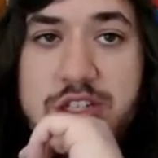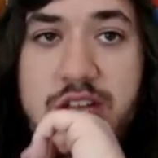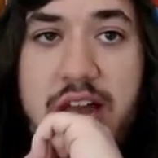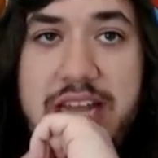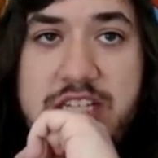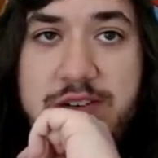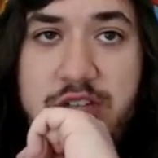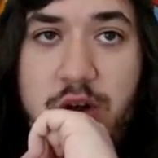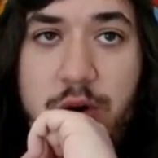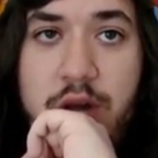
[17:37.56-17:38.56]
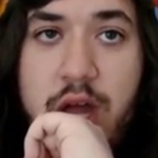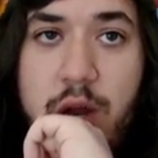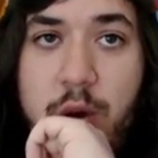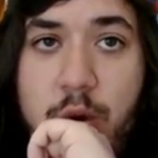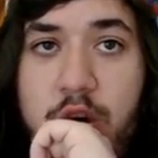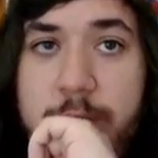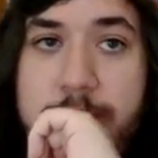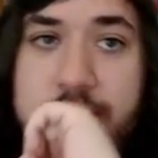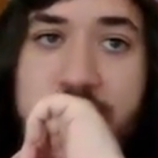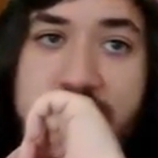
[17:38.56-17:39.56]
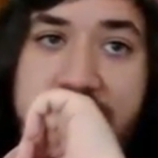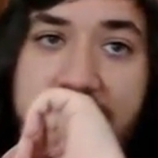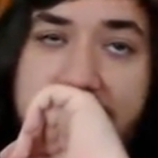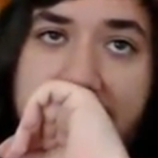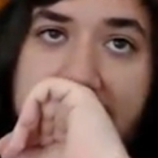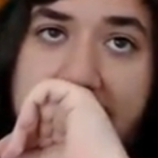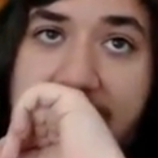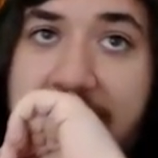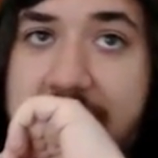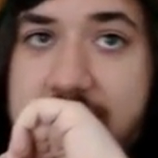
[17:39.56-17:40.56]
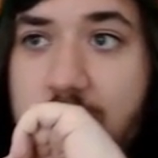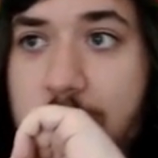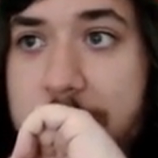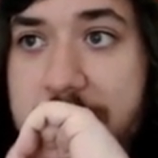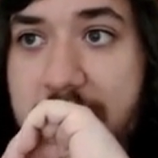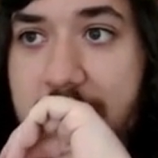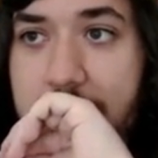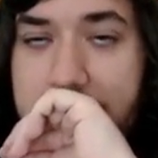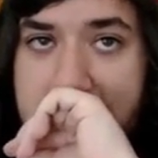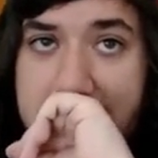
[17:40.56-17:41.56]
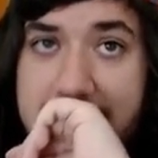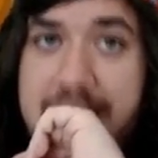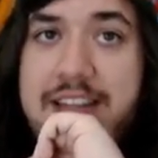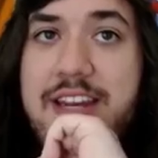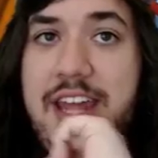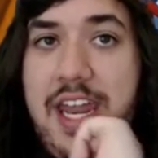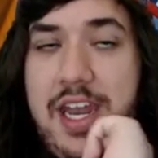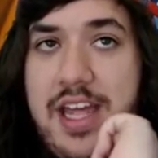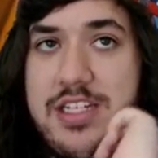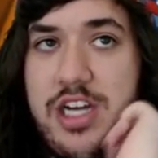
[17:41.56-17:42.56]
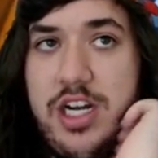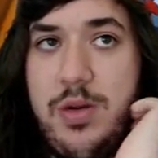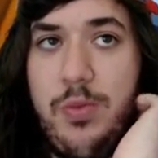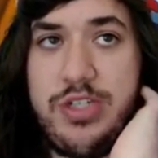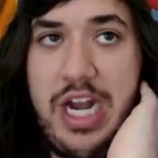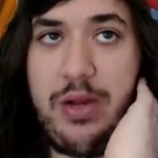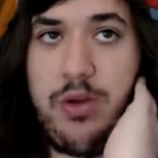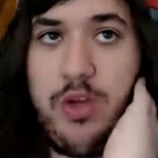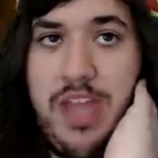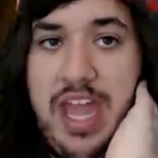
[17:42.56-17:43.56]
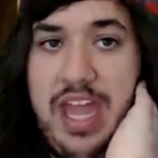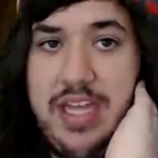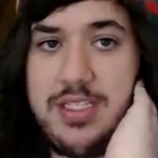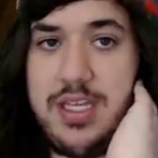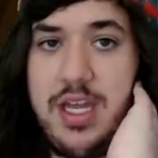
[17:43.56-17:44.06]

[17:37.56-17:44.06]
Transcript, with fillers: a Lysandre of his own. Going with the Turtonator, and that is going to be the game. He needed an end that turn, which I don't know if he has.